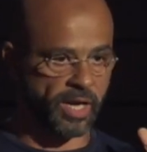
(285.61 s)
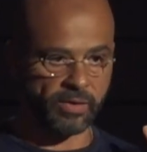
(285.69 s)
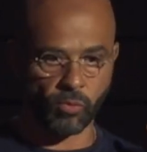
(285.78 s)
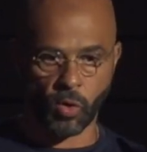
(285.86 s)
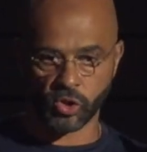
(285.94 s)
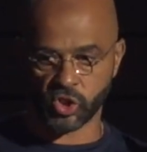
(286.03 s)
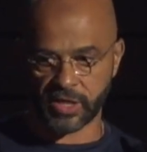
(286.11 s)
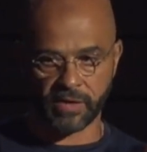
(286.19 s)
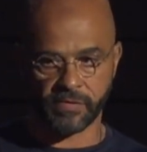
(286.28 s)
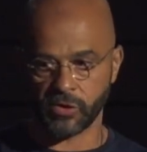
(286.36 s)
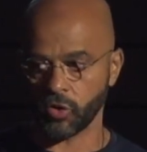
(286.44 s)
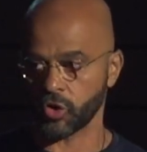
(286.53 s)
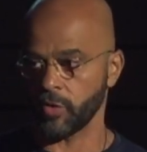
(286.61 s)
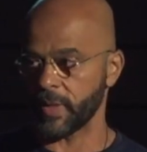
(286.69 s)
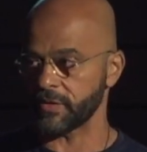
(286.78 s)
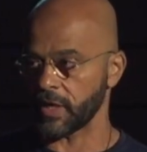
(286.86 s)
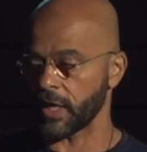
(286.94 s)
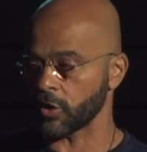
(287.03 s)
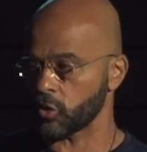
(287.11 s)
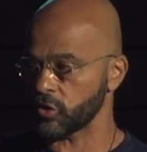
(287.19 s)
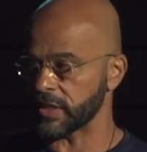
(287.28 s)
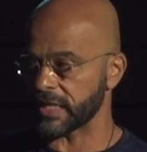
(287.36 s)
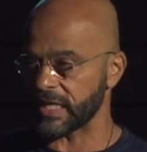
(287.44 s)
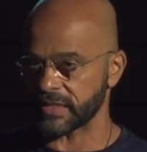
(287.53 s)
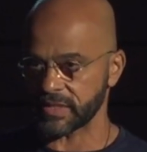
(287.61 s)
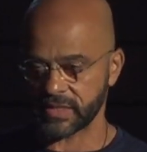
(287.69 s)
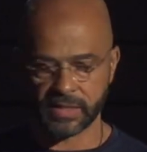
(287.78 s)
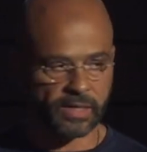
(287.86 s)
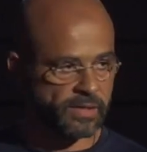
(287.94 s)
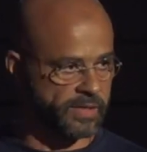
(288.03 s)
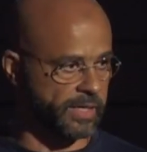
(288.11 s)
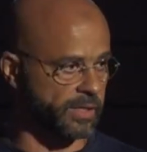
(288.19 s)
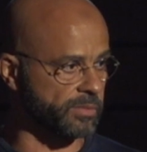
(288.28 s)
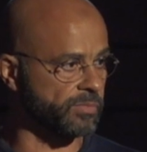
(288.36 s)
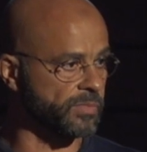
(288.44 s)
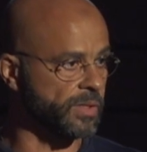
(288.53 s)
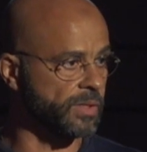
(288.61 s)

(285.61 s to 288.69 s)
I watched every documentary. I couldn't get a single thing.